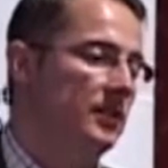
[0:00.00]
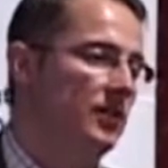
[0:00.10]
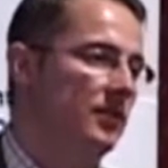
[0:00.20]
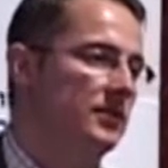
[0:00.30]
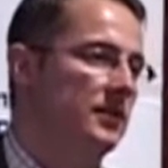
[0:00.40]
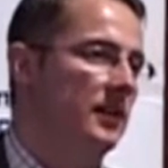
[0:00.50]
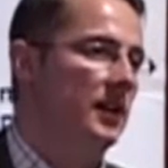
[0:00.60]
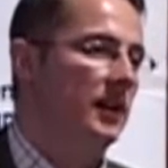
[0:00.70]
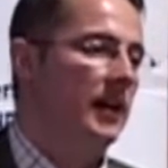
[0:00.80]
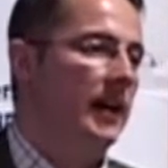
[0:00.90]
cost
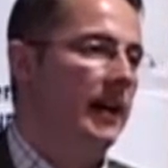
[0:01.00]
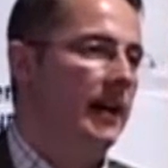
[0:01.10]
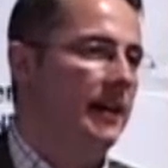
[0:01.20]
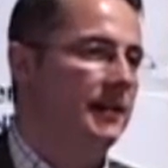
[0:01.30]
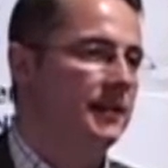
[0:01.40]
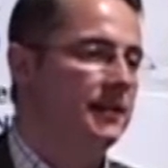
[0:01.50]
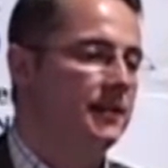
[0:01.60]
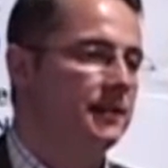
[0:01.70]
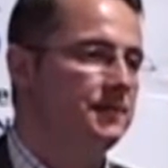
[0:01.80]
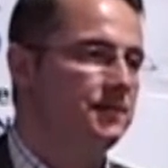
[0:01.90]
and